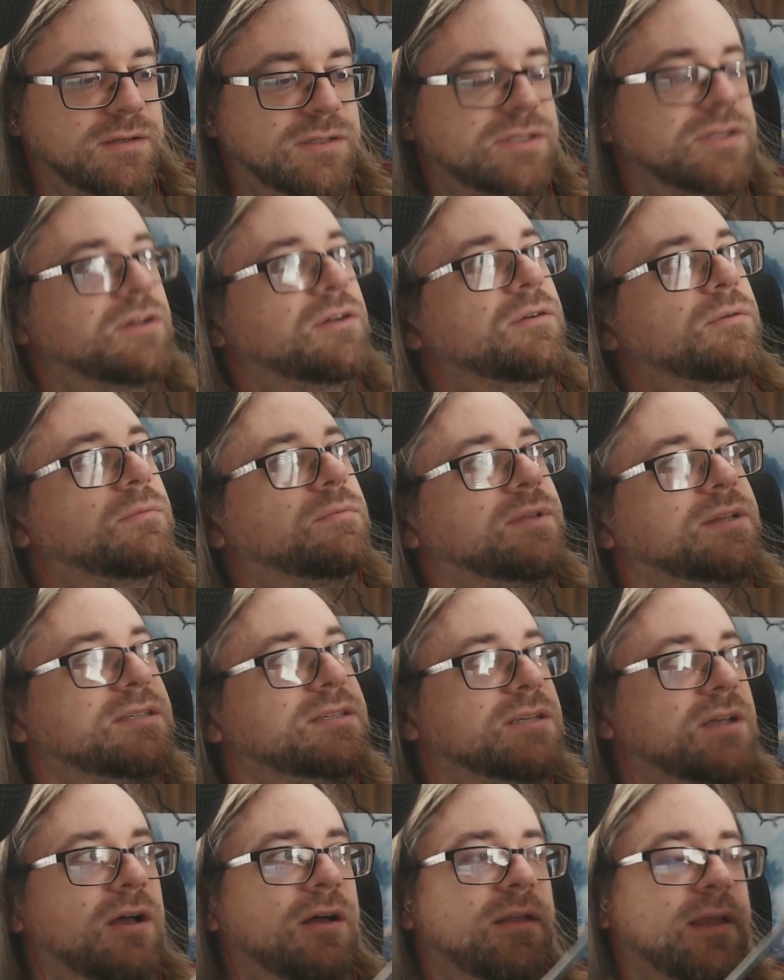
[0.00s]
So this
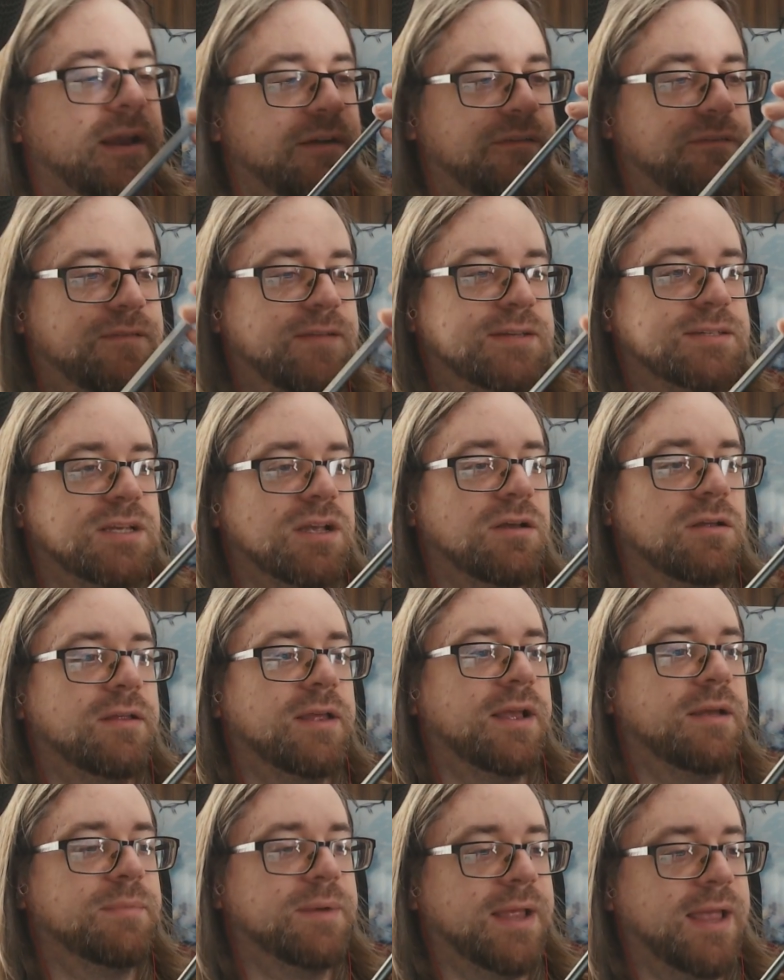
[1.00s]
is all like a physical,
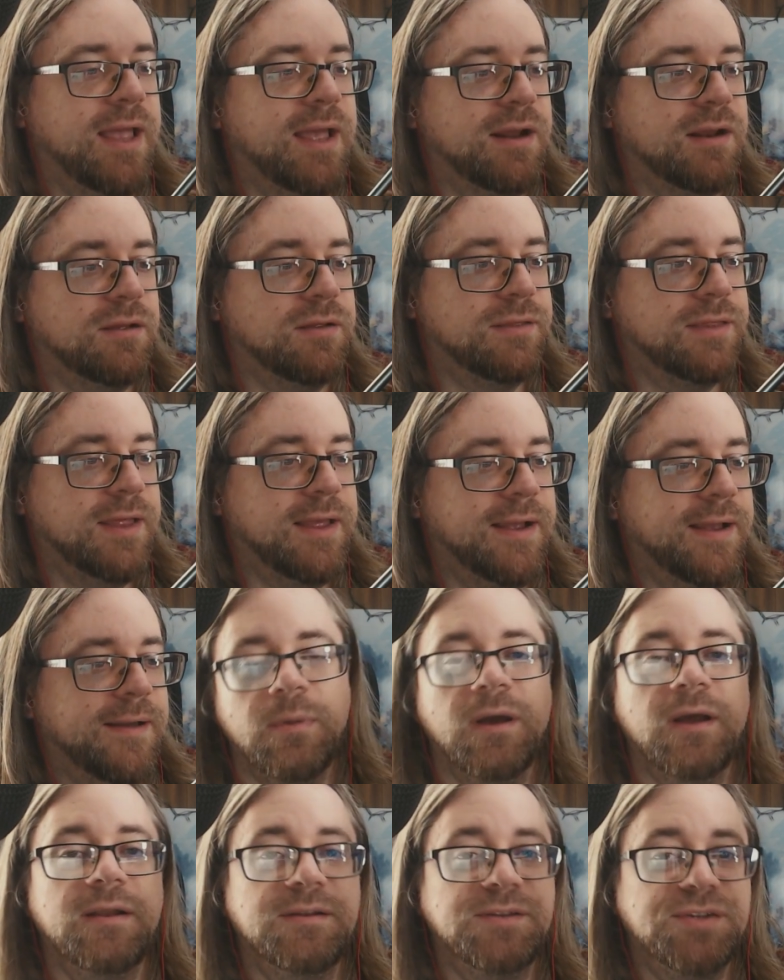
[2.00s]
like a mechanical thing,
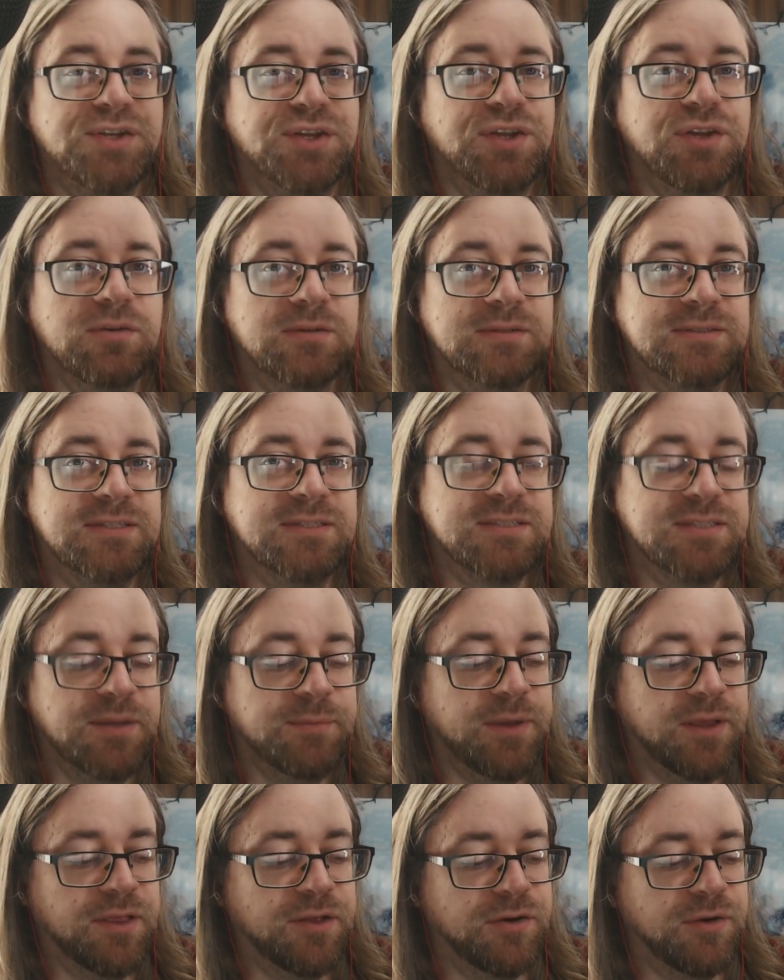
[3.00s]
but to use the
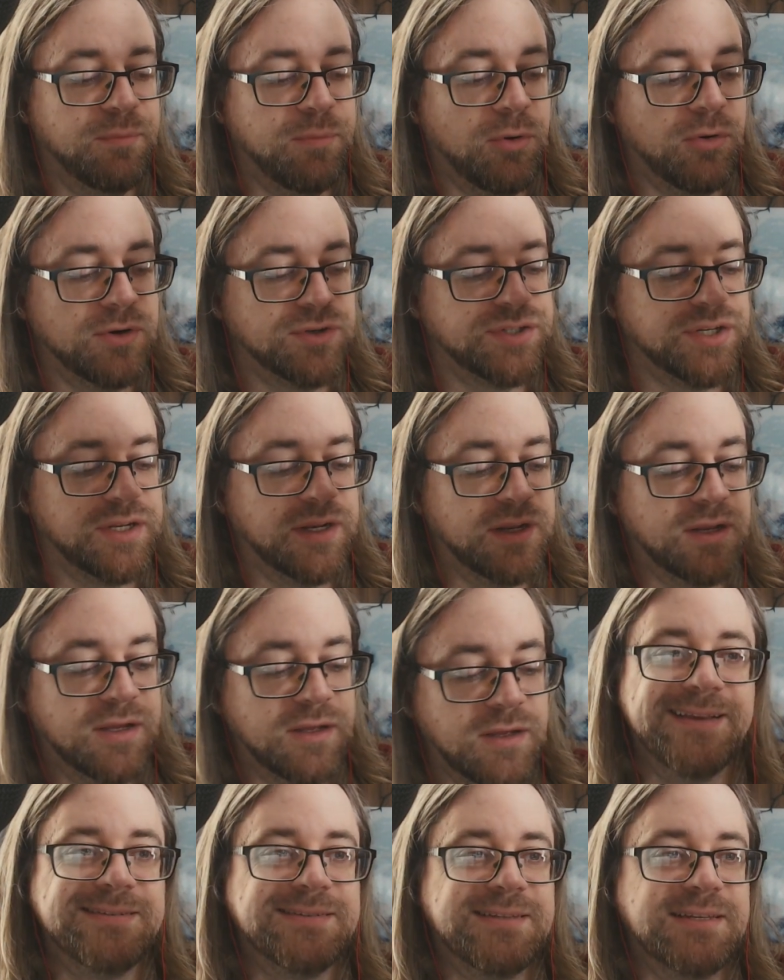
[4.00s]
simulator portion,
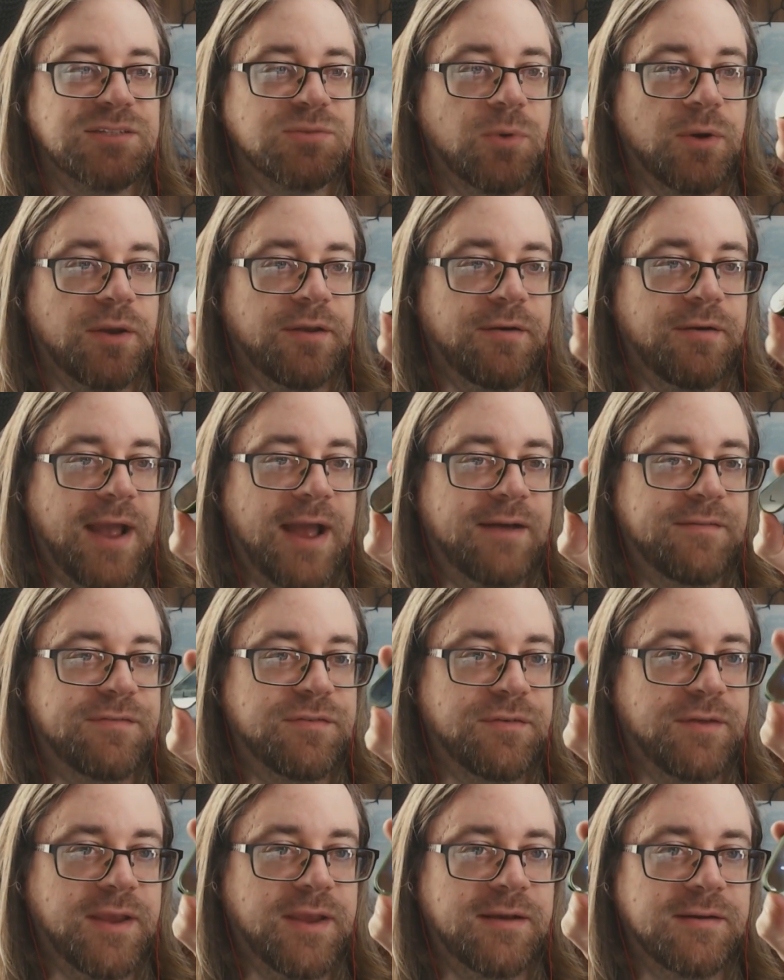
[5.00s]
this is what you're
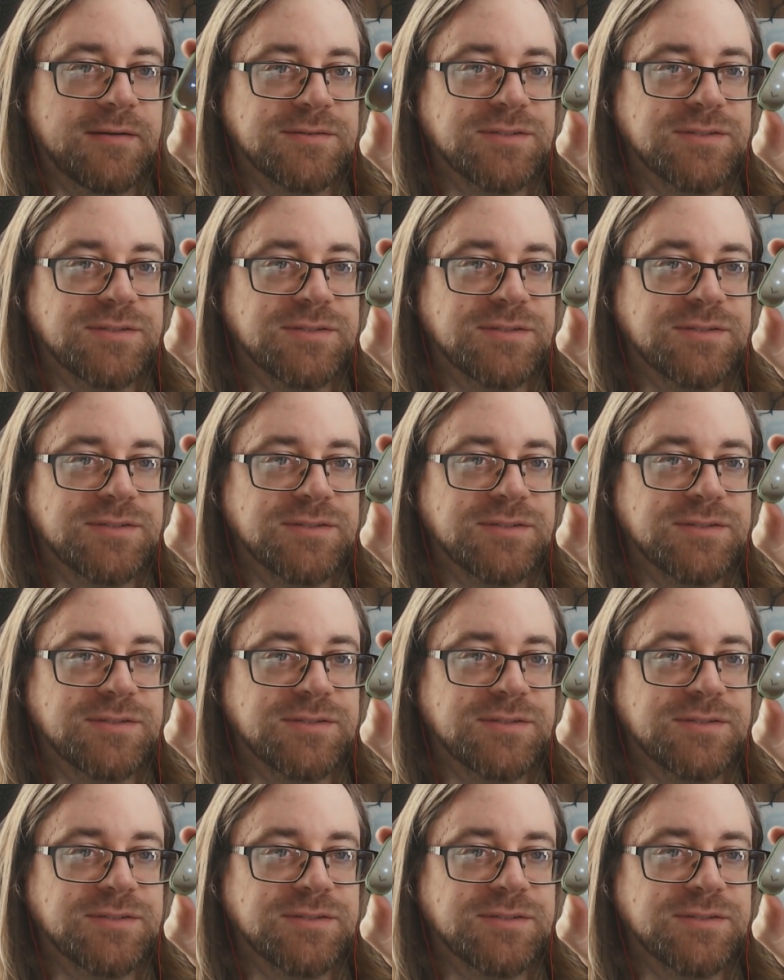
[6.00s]
after here.